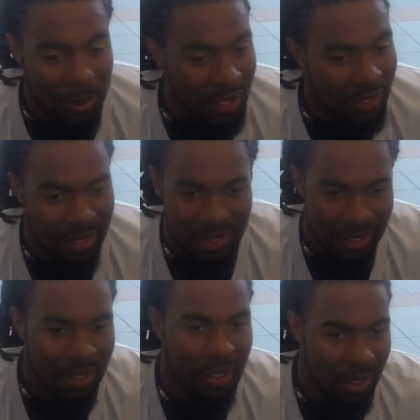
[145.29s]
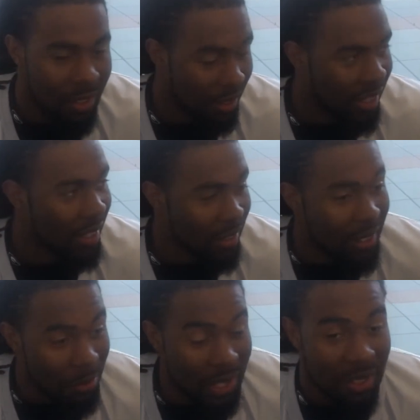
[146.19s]
but they've
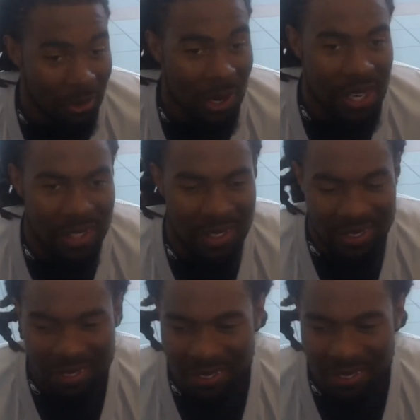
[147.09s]
been getting right. So.